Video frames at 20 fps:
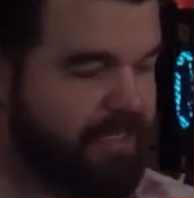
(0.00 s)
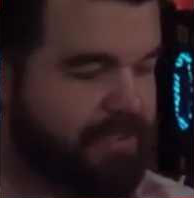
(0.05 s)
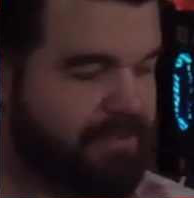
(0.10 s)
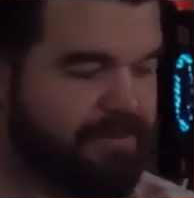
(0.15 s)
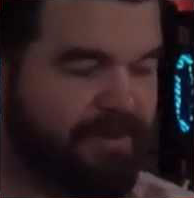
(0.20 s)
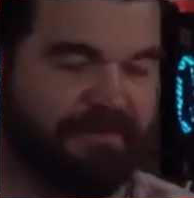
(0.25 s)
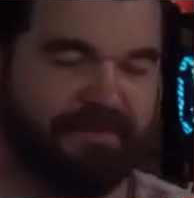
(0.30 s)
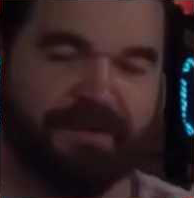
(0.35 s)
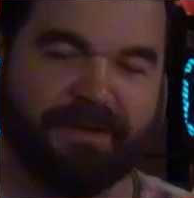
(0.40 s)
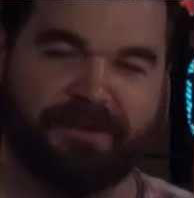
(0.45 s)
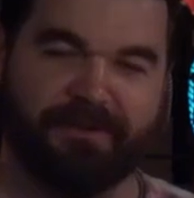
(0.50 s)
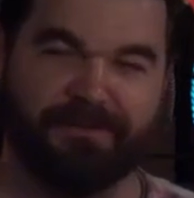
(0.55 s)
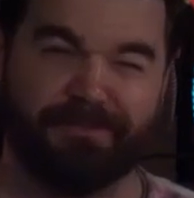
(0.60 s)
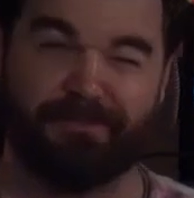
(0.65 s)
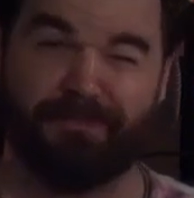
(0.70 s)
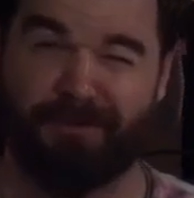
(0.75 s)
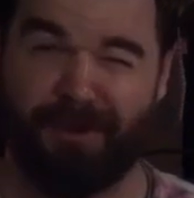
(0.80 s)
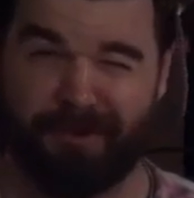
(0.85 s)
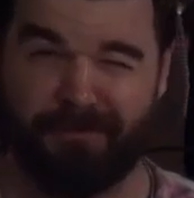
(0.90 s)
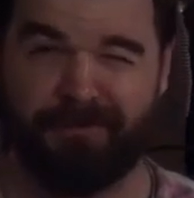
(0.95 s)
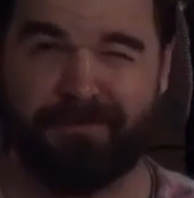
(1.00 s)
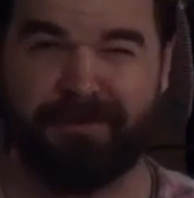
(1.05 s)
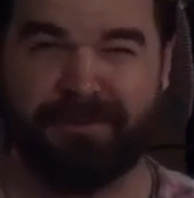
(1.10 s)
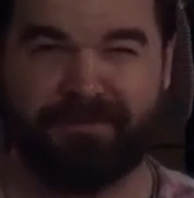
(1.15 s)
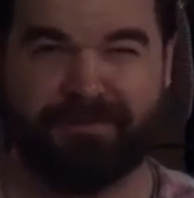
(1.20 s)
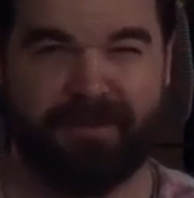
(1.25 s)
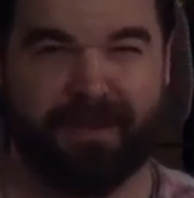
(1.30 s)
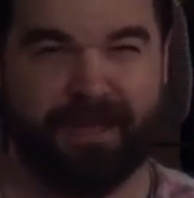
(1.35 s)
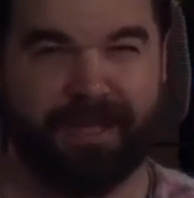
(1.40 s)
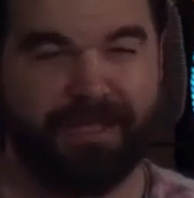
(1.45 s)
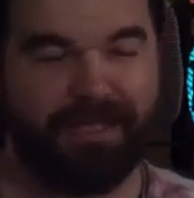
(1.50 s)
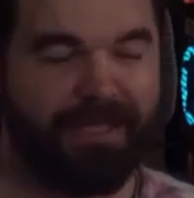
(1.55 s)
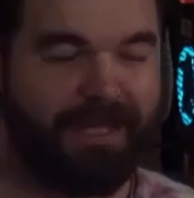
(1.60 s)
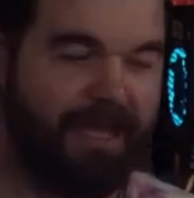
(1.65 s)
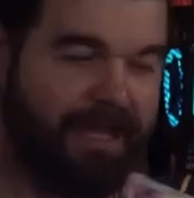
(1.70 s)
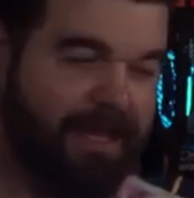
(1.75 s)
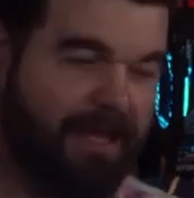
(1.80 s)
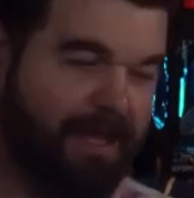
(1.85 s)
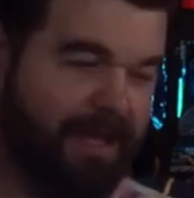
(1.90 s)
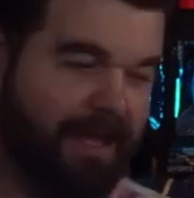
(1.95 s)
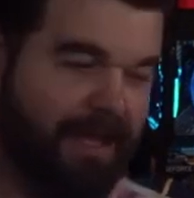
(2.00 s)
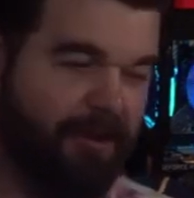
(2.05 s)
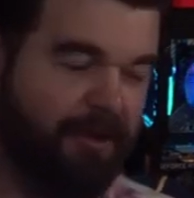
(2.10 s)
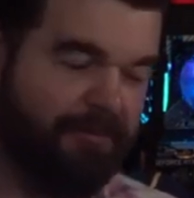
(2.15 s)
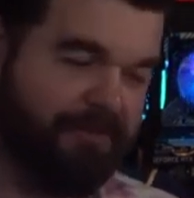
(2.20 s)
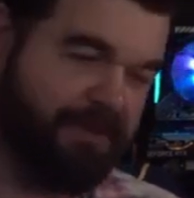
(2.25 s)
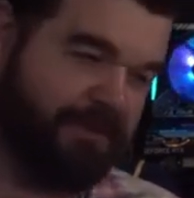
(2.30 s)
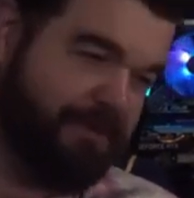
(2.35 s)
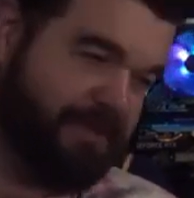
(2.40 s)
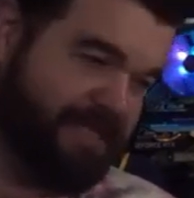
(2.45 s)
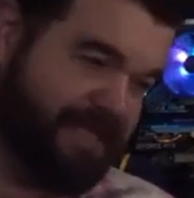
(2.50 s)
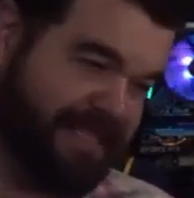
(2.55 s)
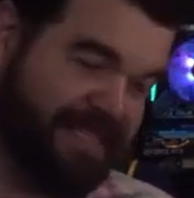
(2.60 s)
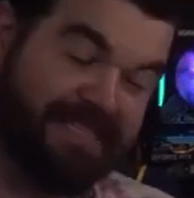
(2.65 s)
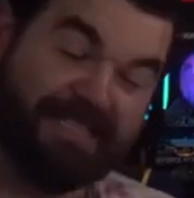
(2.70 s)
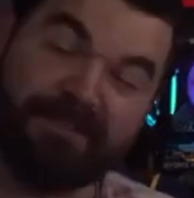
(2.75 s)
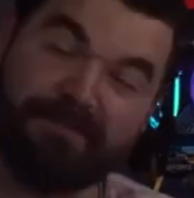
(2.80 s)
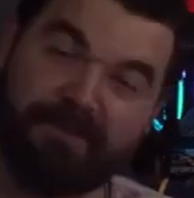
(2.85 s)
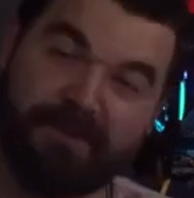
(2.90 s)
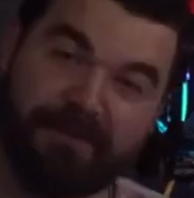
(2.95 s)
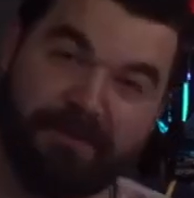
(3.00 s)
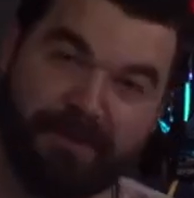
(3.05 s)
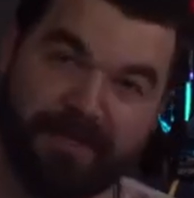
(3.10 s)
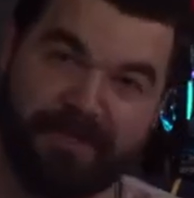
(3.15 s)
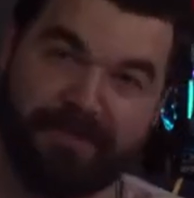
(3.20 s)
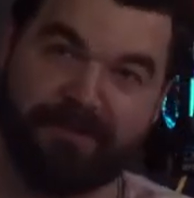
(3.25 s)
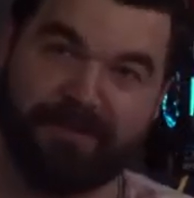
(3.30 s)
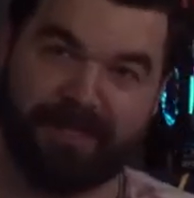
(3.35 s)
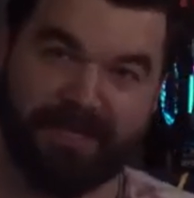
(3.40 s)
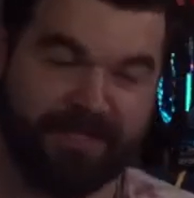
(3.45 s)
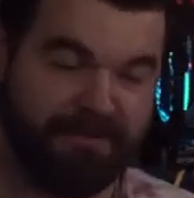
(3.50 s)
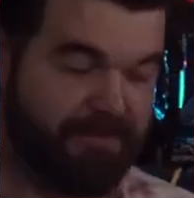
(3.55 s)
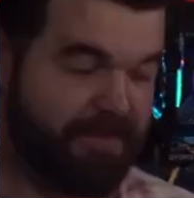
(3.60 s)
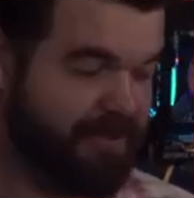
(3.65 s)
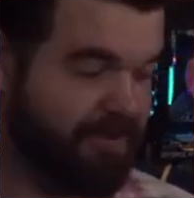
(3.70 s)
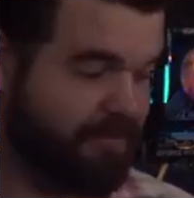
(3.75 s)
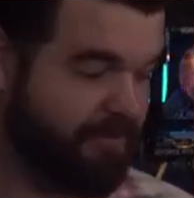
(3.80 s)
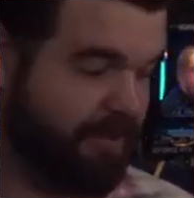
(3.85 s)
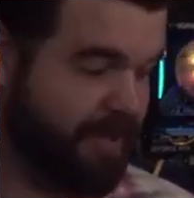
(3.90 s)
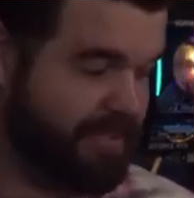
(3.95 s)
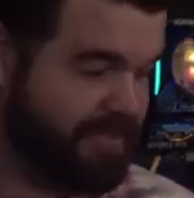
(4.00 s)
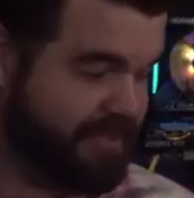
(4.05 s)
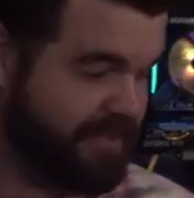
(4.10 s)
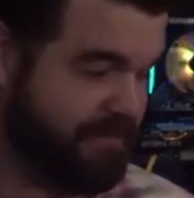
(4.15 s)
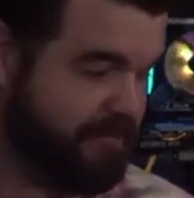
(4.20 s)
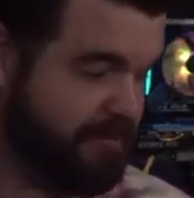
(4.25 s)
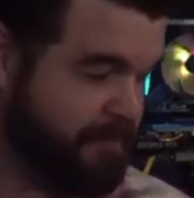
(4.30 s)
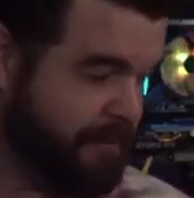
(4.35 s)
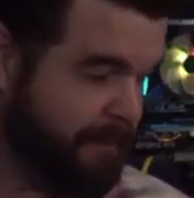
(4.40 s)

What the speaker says: So I figured it was probably fine. I hoped it wasn't the CPU either. That can be a little pricey.